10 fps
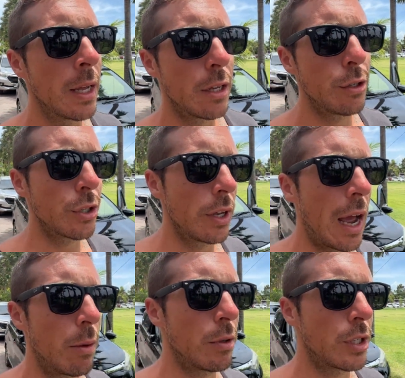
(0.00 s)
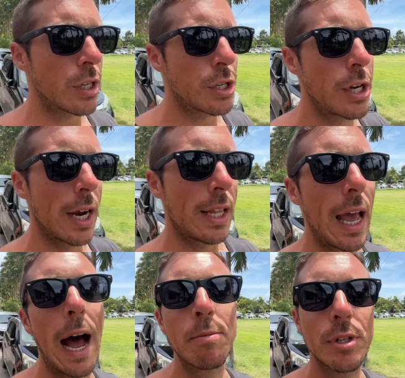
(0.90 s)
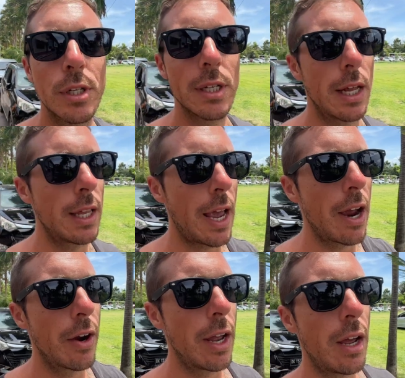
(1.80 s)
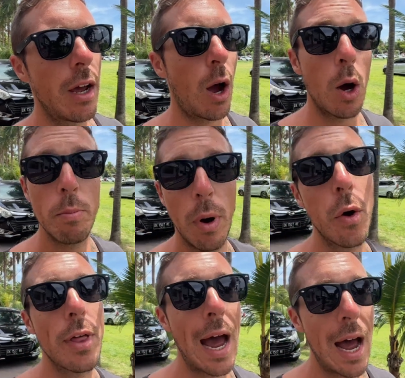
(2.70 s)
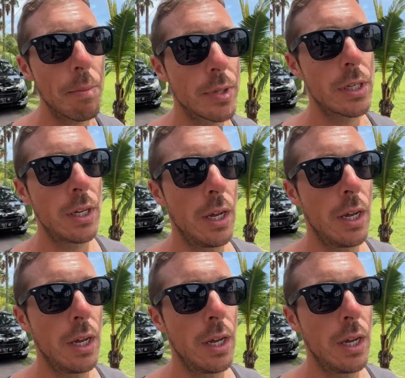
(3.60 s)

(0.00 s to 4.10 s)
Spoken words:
Usually I will just check the options in the area on both apps